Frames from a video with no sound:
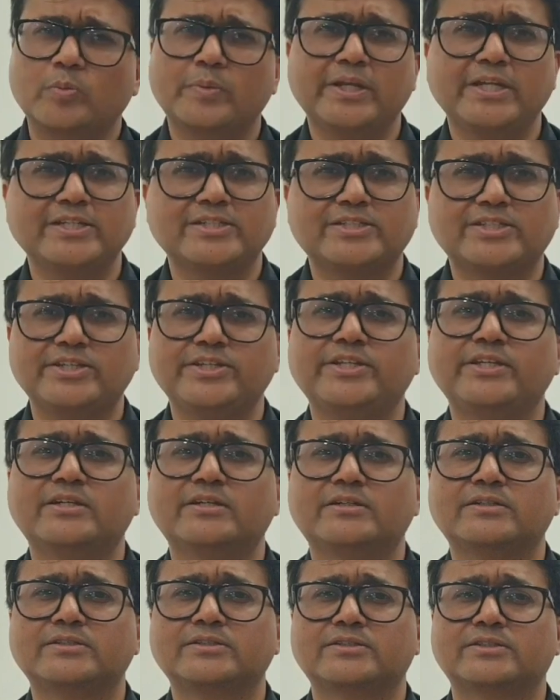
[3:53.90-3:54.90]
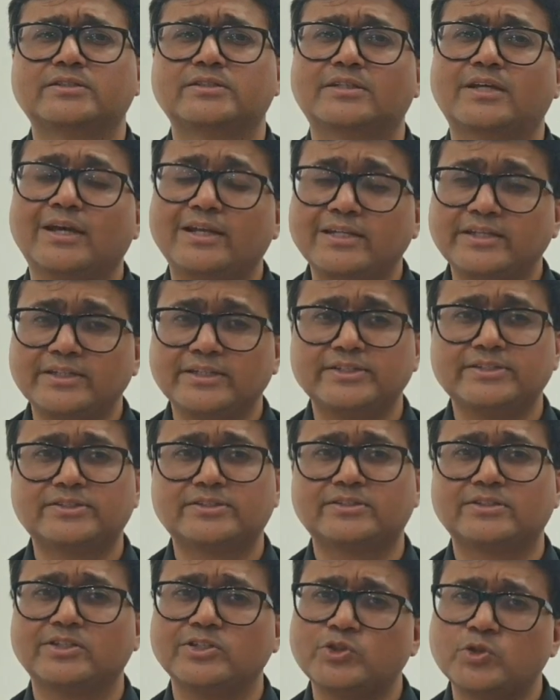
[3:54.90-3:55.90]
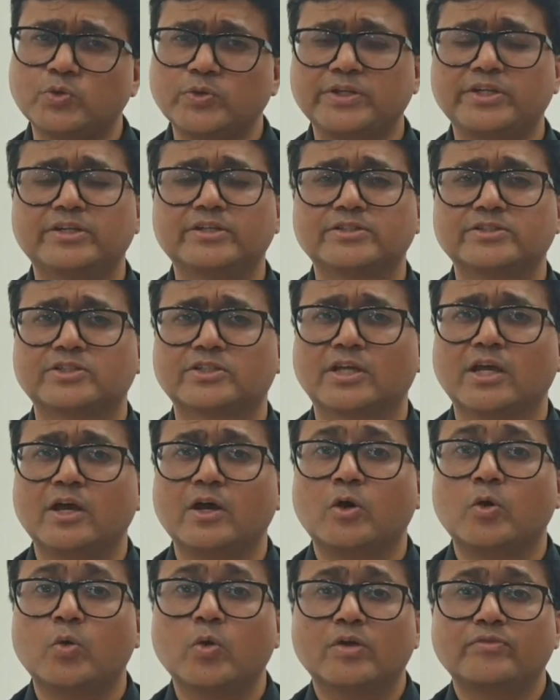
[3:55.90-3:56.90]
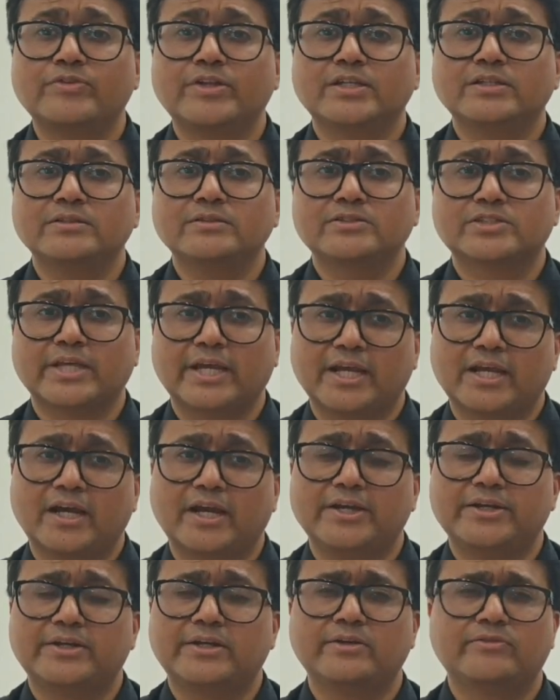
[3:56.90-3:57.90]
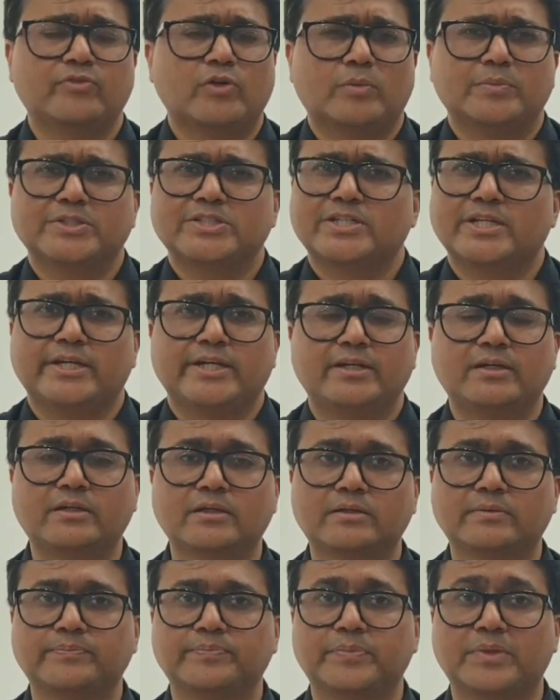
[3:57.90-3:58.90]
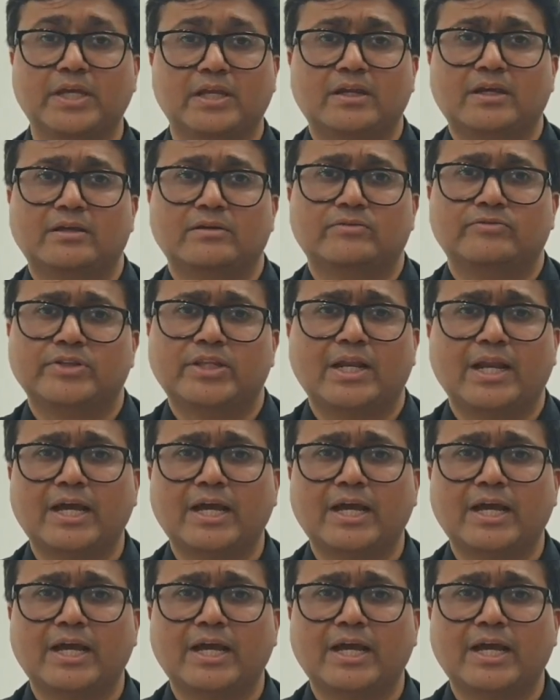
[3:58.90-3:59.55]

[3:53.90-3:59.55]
many seniors, colleagues, juniors who have done psychiatry from a state with a